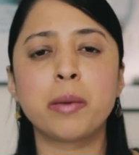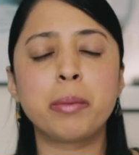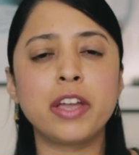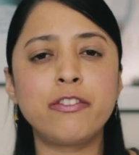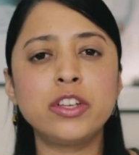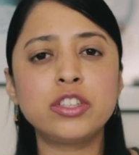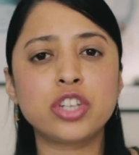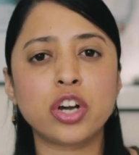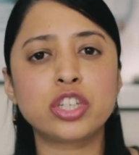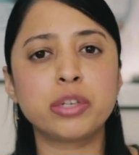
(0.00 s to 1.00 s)
but if you
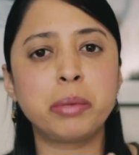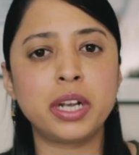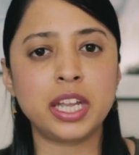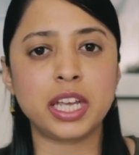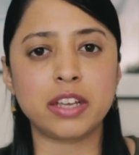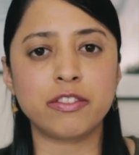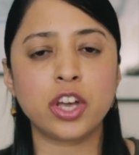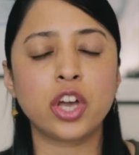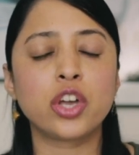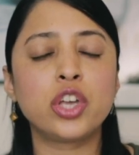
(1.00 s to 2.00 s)
start to believe,
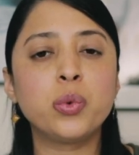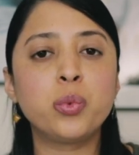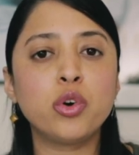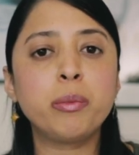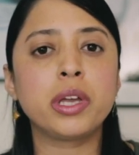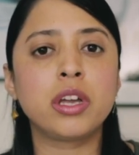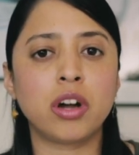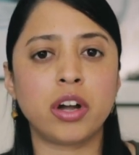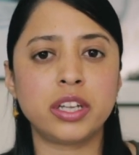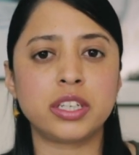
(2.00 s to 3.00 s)
you will be
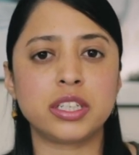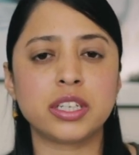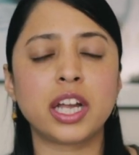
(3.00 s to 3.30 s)
guided.